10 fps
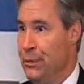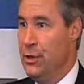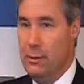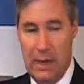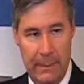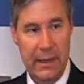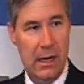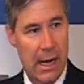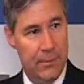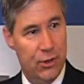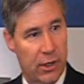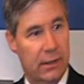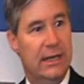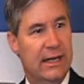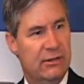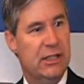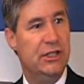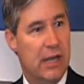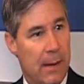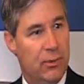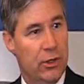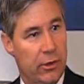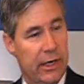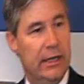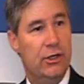The public option gives us the opportunity